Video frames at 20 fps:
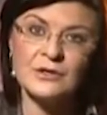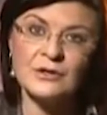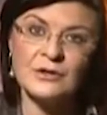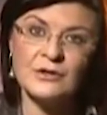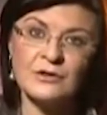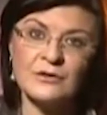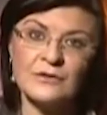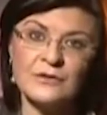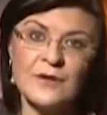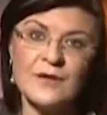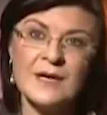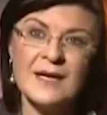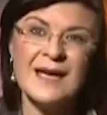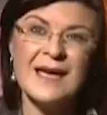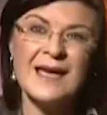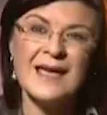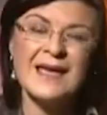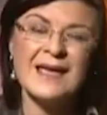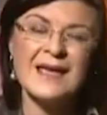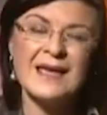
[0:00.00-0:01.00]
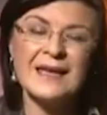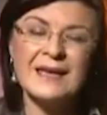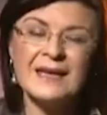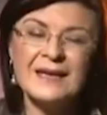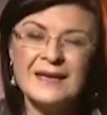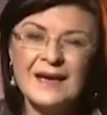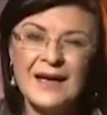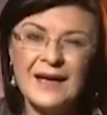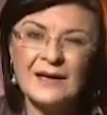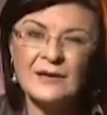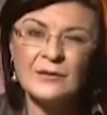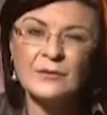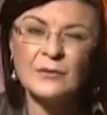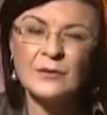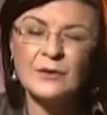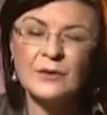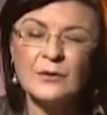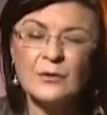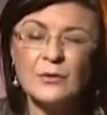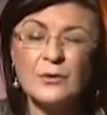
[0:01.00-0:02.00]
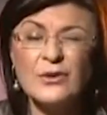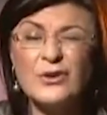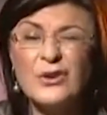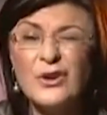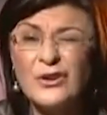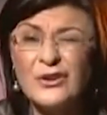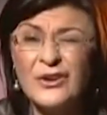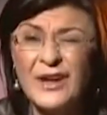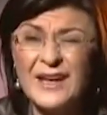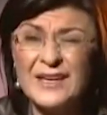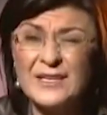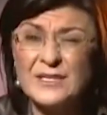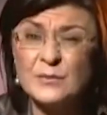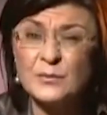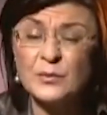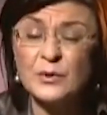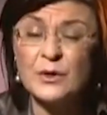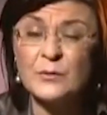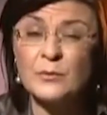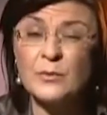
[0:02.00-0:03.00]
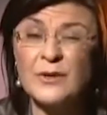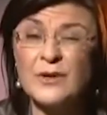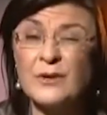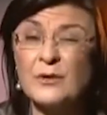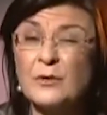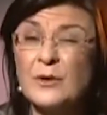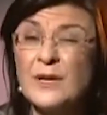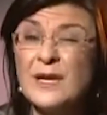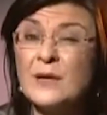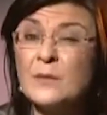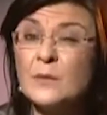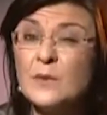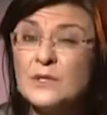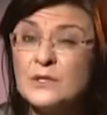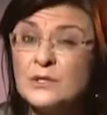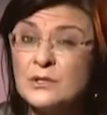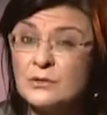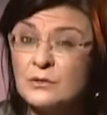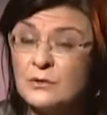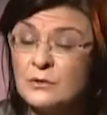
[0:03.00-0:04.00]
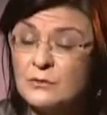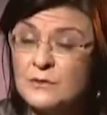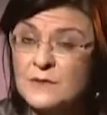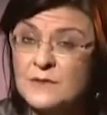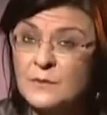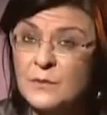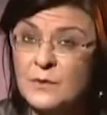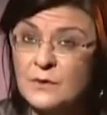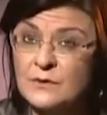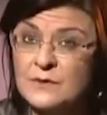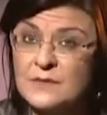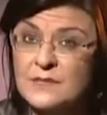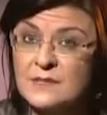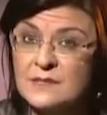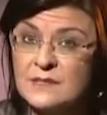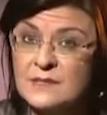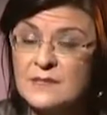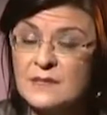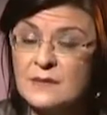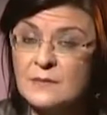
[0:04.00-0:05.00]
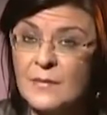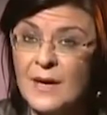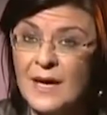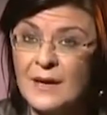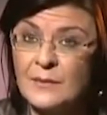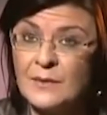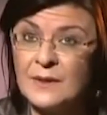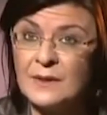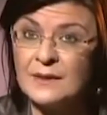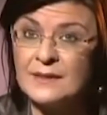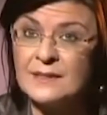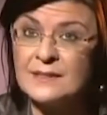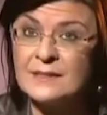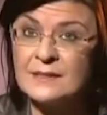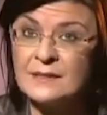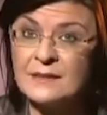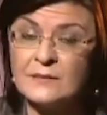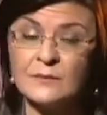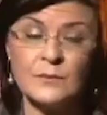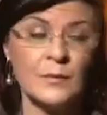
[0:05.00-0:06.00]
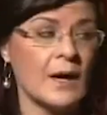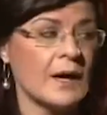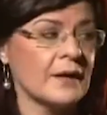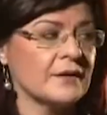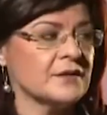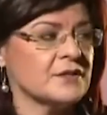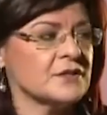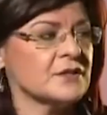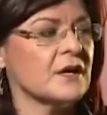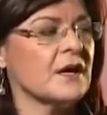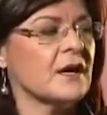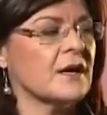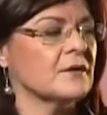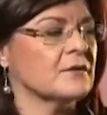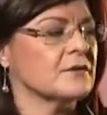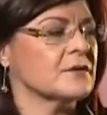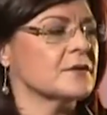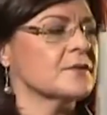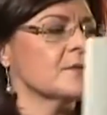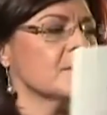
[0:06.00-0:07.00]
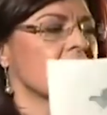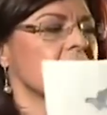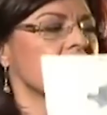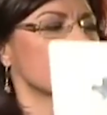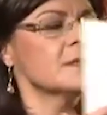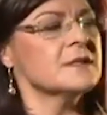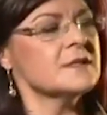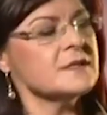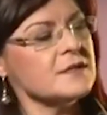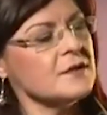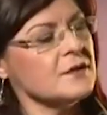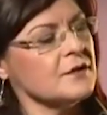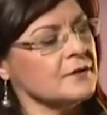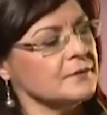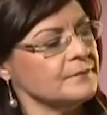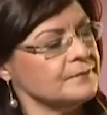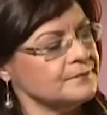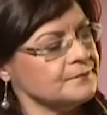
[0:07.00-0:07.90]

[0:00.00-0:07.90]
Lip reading: of inadequate or non-age appropriate or immature responses that may be elicited by the child. So,